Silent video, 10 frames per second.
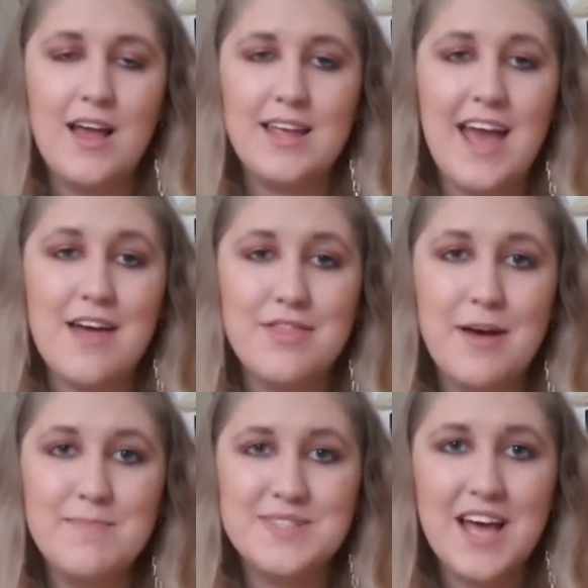yeah,
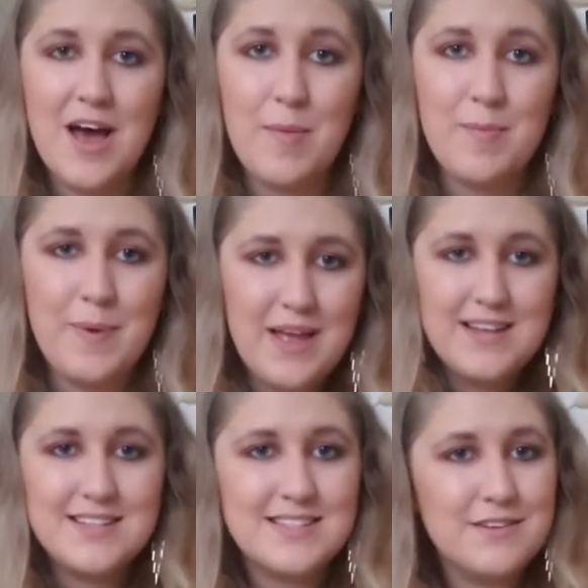thumbs up,
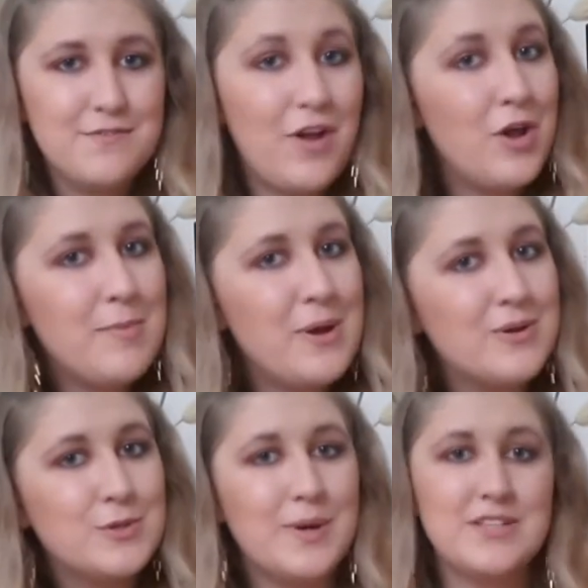and follow me
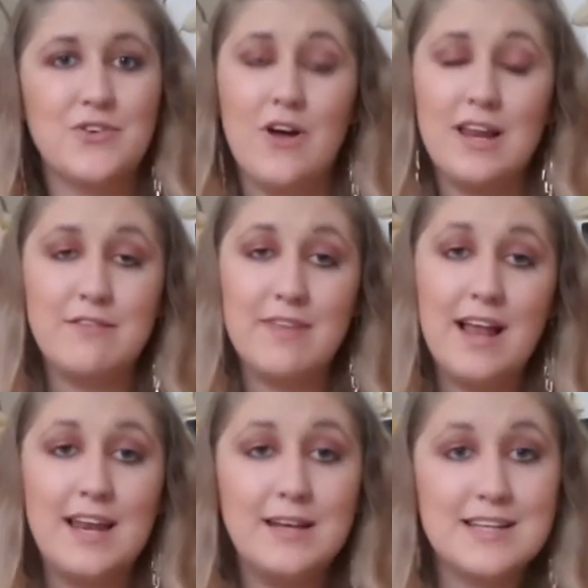on Twitter. I'll leave
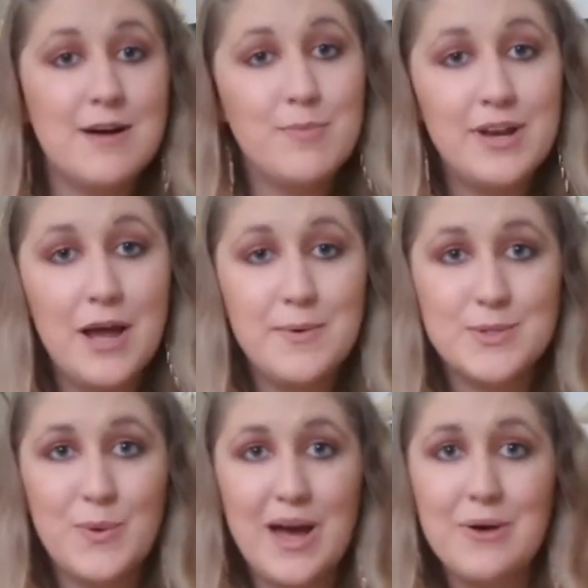that link down below
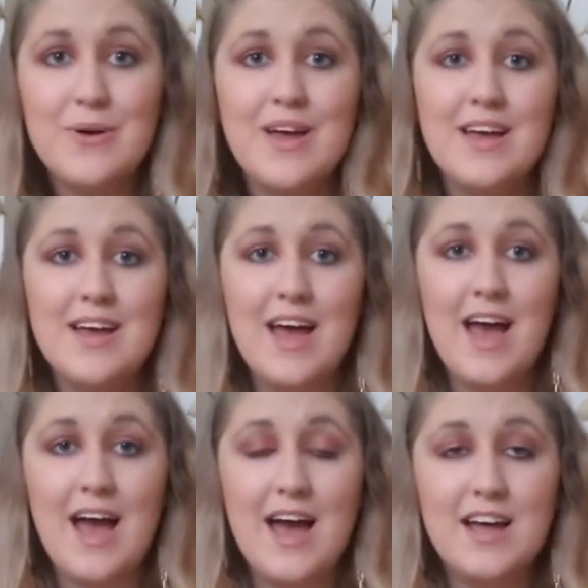as well,
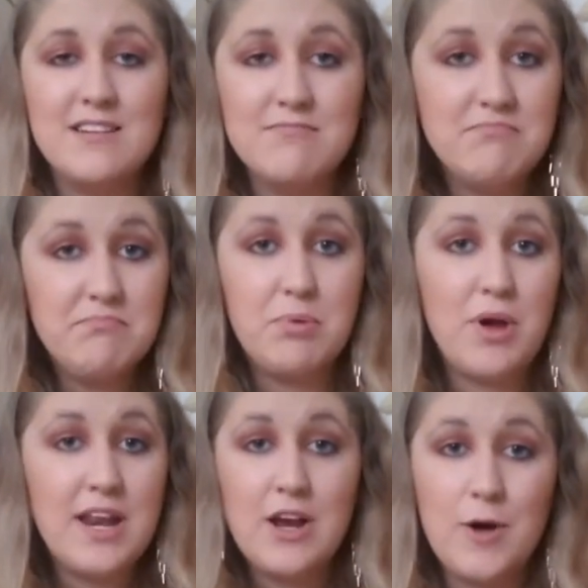and
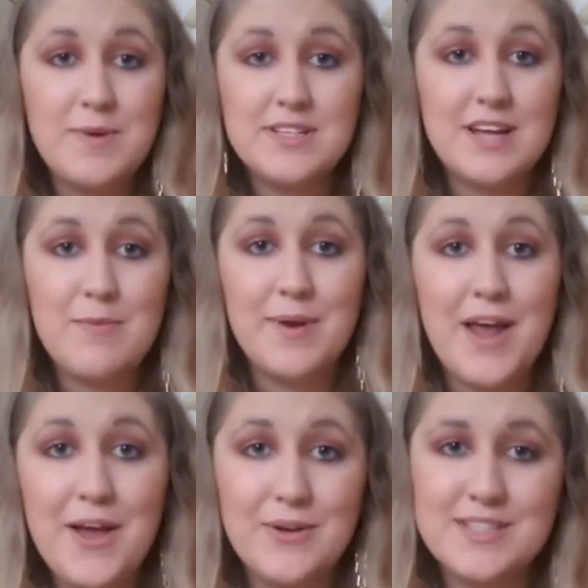put any comments down
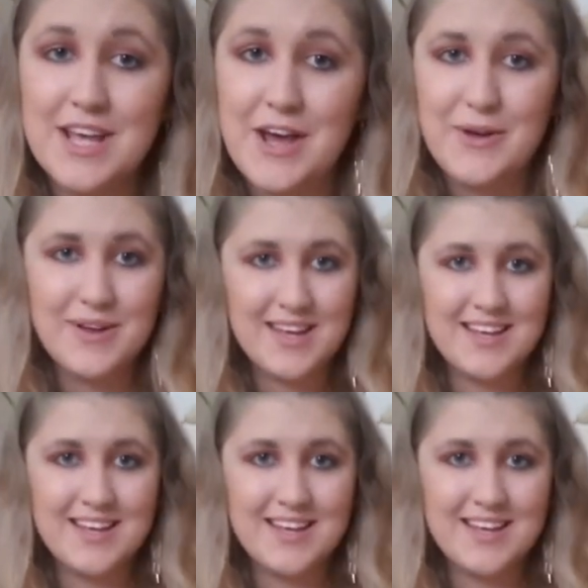below. So